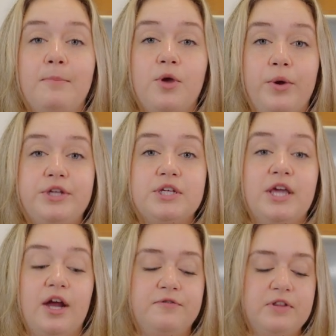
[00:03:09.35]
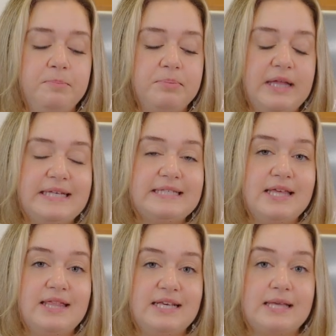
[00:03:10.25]
I'm going to carefully place
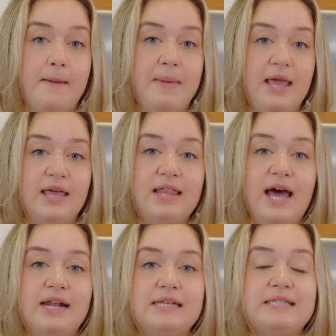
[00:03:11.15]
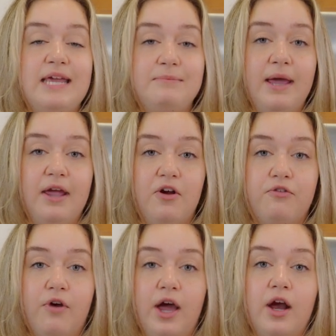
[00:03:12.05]
this bacon lattice in my air
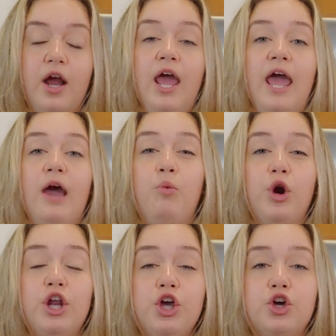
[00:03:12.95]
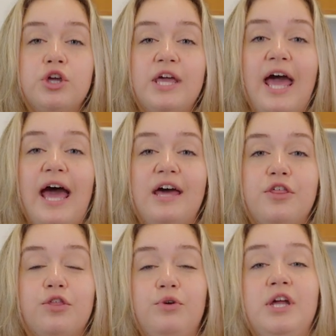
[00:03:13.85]
fryer, and we're gonna cook it
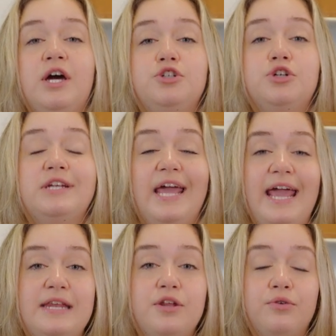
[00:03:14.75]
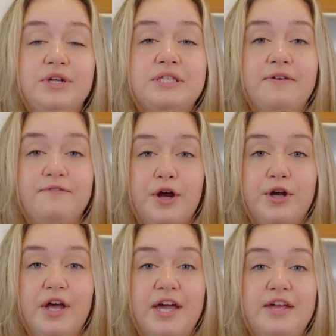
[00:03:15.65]
at 380 degrees
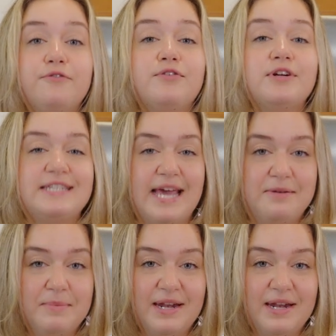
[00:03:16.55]
Fahrenheit for 10